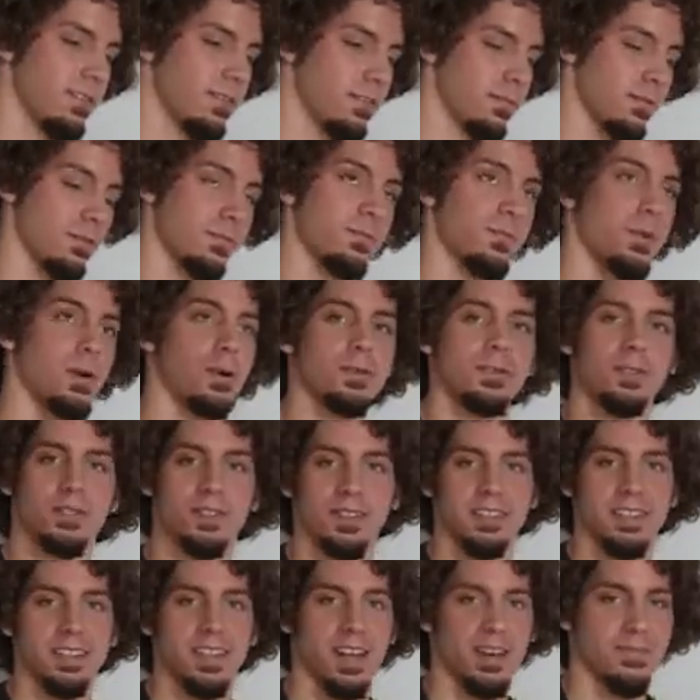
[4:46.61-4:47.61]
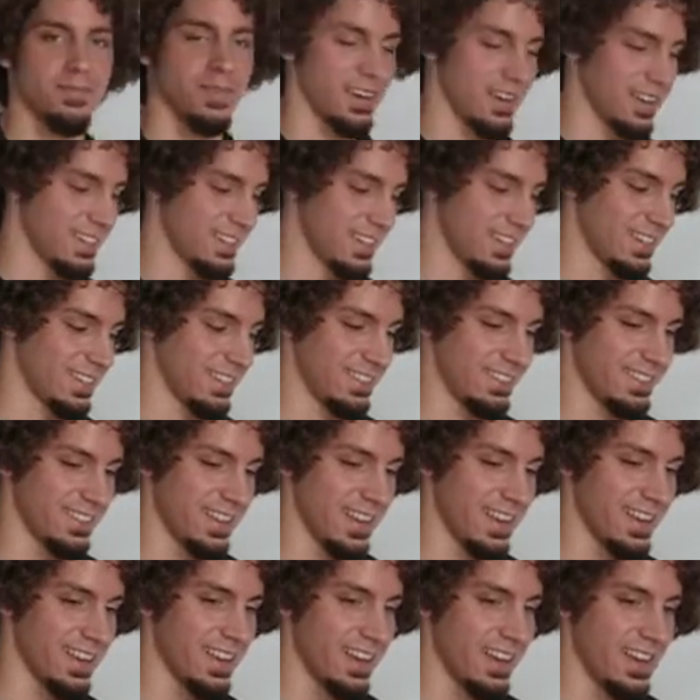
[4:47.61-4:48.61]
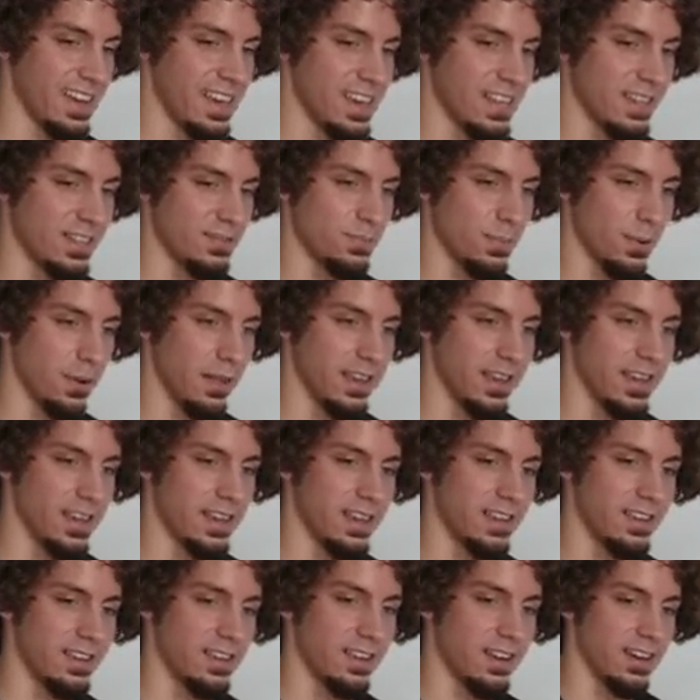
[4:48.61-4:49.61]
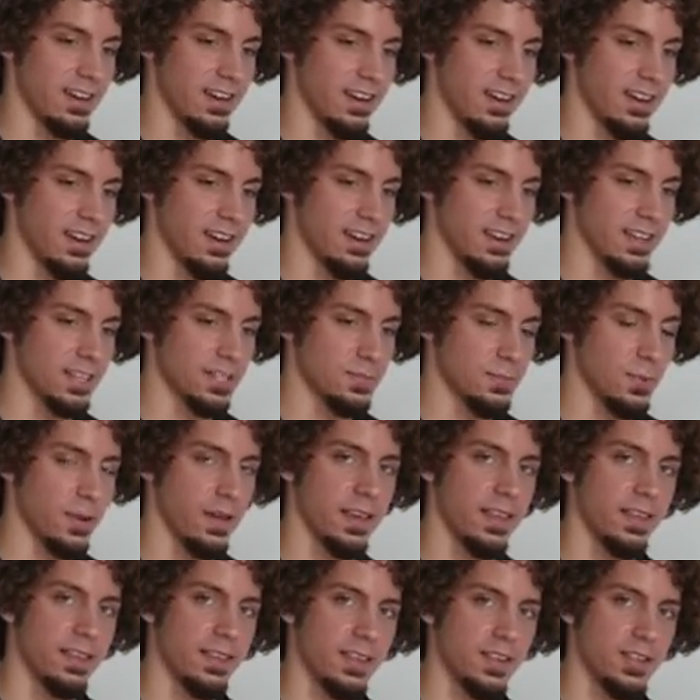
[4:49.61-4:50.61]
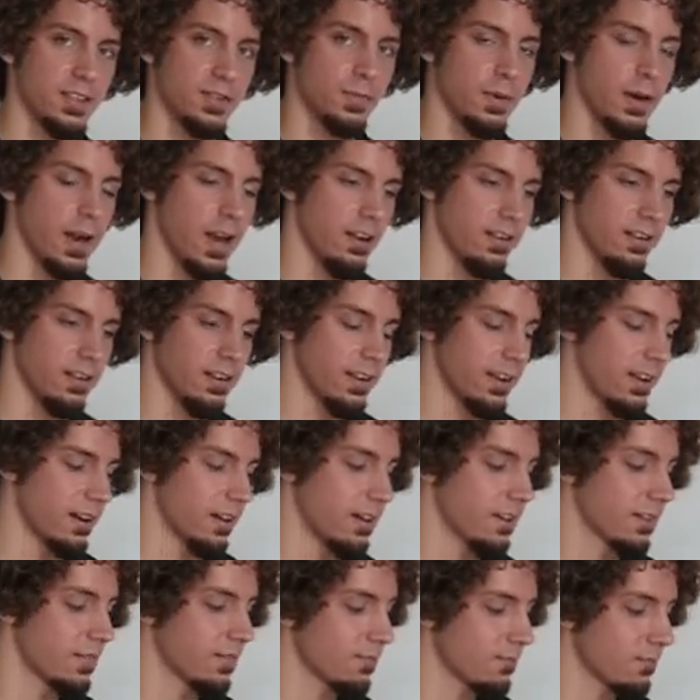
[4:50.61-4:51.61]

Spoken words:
or most of the time, I guess I should say, he's playing this pattern here.